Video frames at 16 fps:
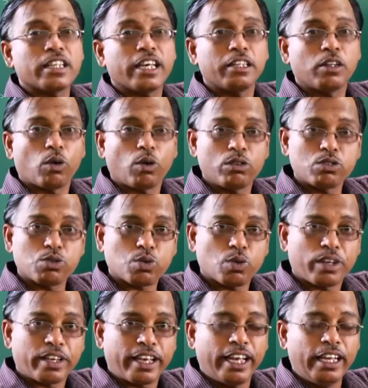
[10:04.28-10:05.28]
nine the whole
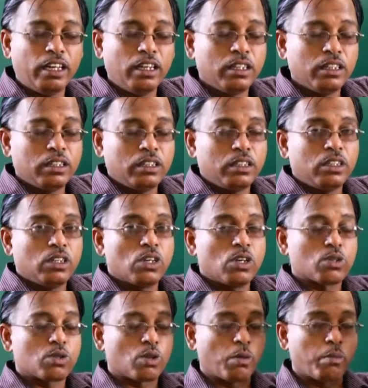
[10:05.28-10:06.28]
square,
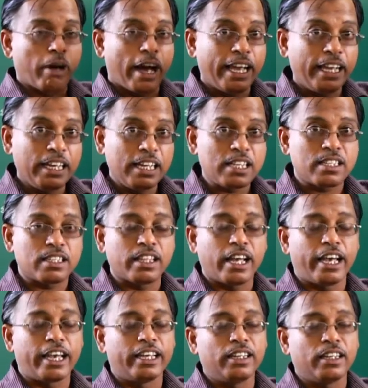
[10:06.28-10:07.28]
so minus
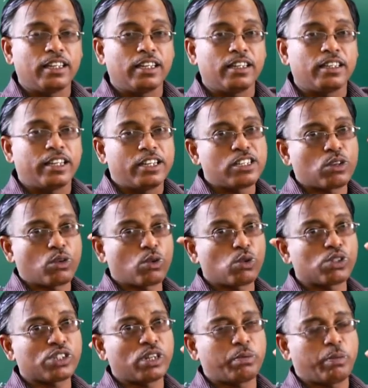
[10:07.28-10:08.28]
nine, that is a
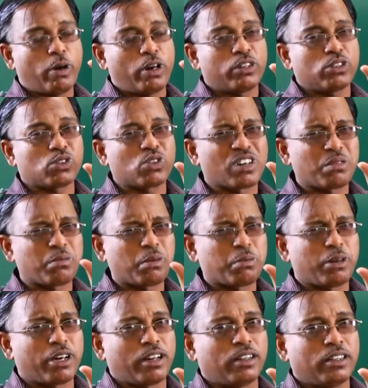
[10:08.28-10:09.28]
crucial point you should
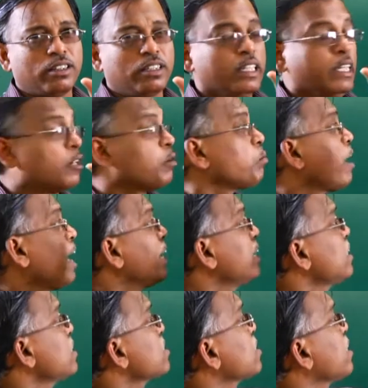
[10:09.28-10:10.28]
remember,
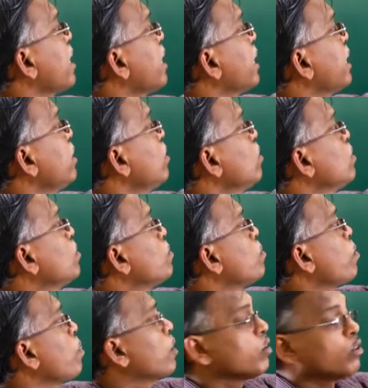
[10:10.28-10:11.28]
minus nine
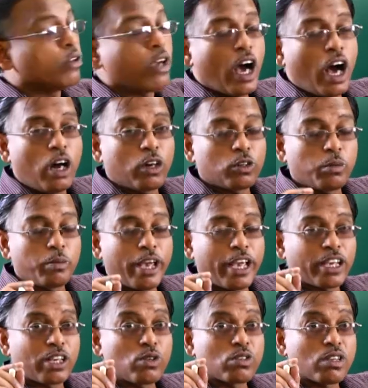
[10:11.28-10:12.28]
you have to
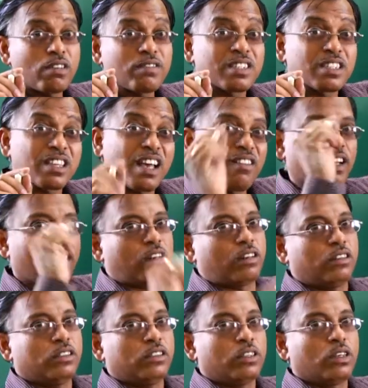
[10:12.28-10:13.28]
make use of seven.
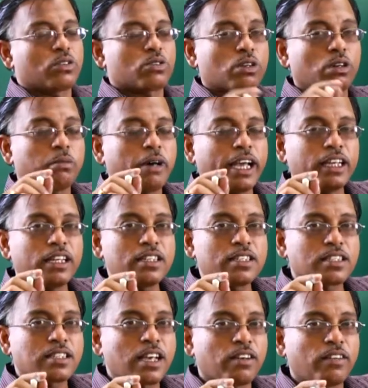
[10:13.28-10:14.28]
So,
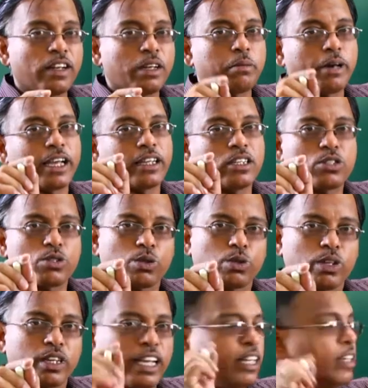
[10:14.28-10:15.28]
minus seven minus
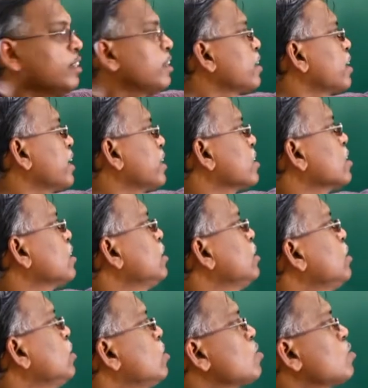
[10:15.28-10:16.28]
two you can write.
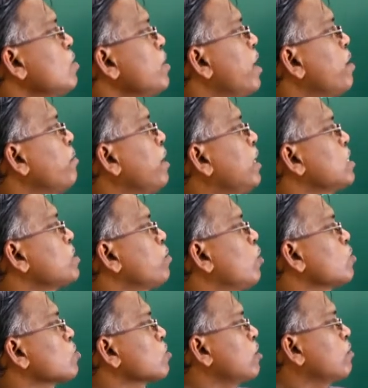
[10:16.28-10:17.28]
So, a minus b
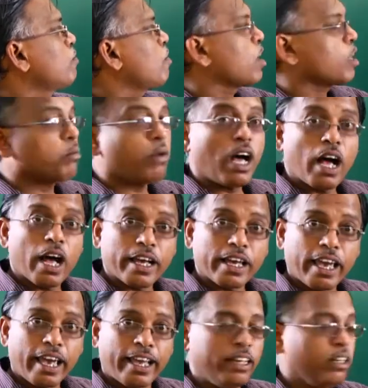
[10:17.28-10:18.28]
whole square formula
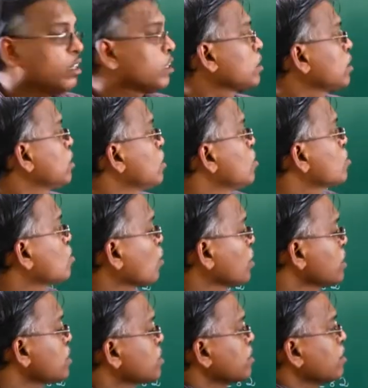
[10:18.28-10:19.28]
again. So,
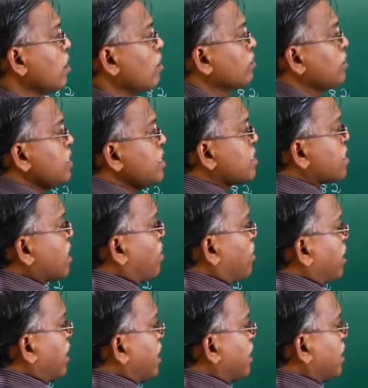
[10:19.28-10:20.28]
instead of this
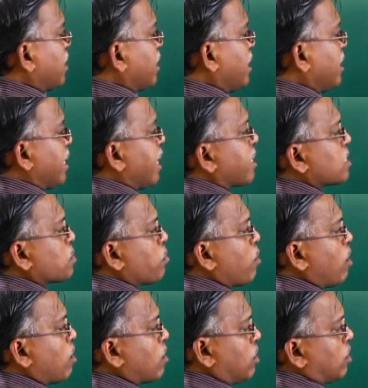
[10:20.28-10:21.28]
seven I can write x
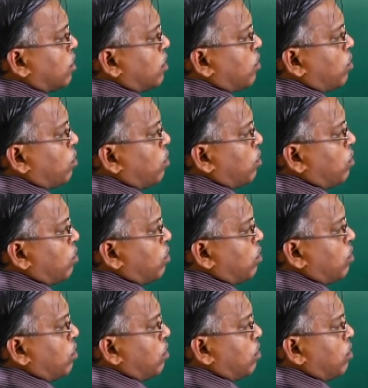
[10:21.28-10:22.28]
bar
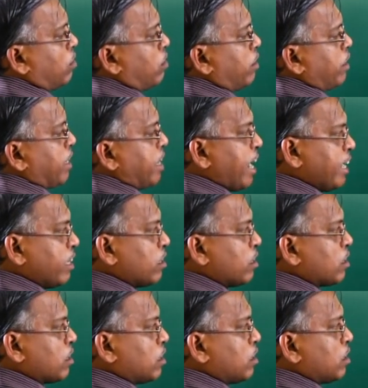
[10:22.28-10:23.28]

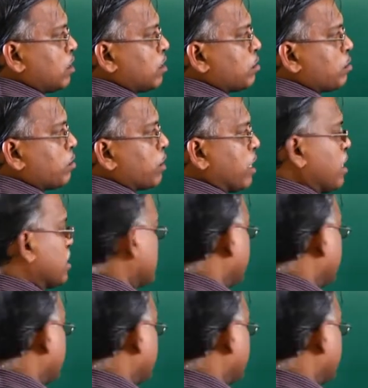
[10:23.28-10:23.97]
again, because